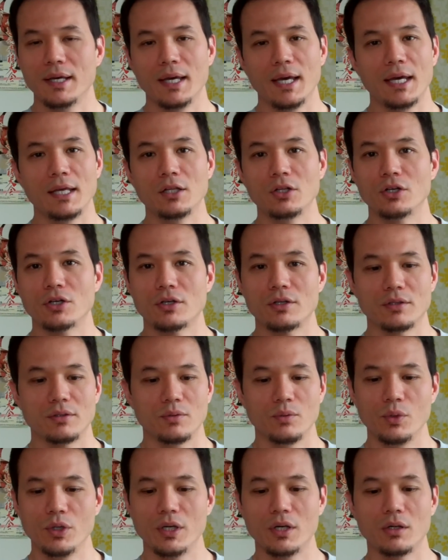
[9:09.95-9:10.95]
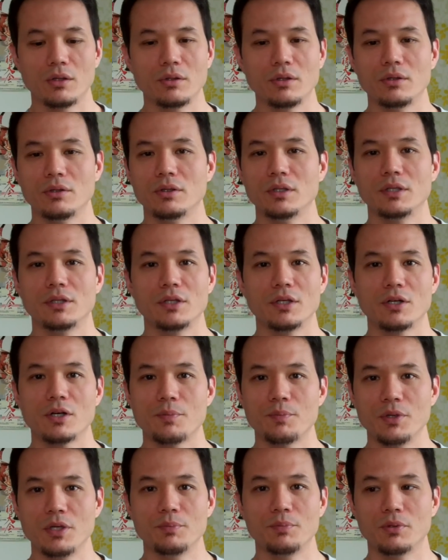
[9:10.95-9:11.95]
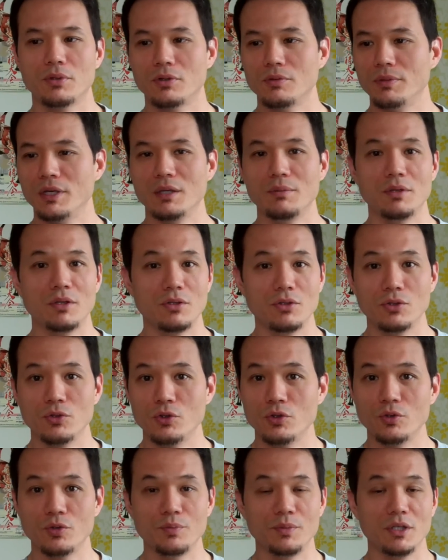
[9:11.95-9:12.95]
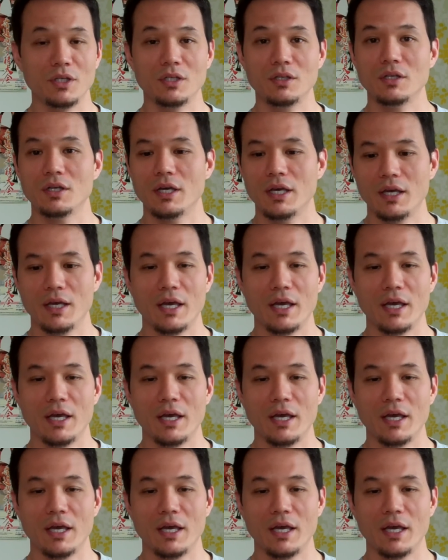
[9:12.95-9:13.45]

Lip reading: hey, look, we all know that there are people, maybe you, me,